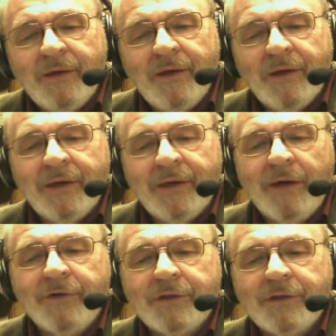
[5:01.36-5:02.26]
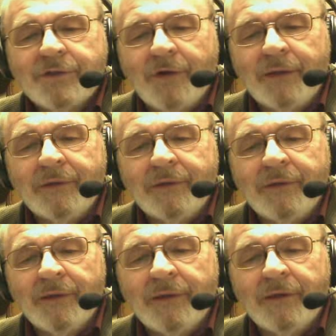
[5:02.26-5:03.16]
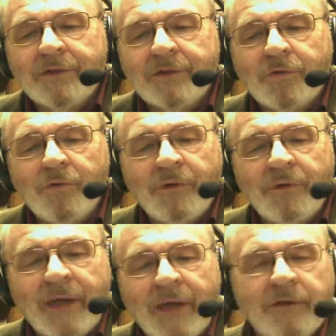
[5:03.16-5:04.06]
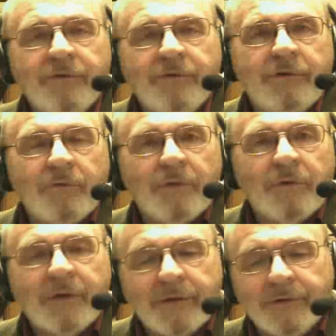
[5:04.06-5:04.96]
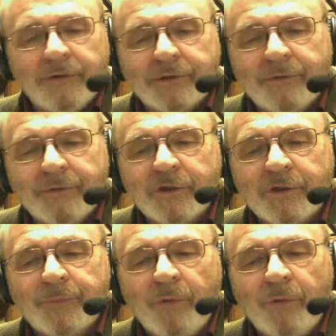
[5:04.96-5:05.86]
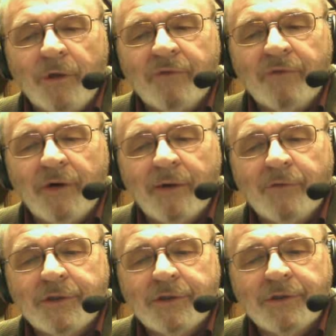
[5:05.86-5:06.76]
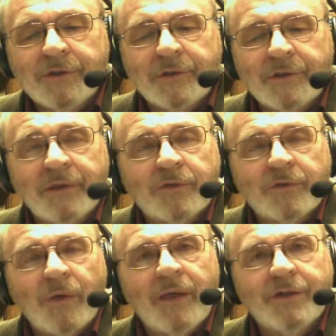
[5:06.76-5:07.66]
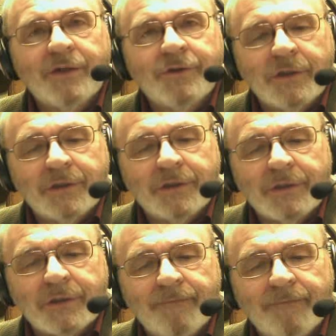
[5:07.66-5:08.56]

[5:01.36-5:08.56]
and now he is taught that his whole attitude toward others must be one of harmlessness as well as justice.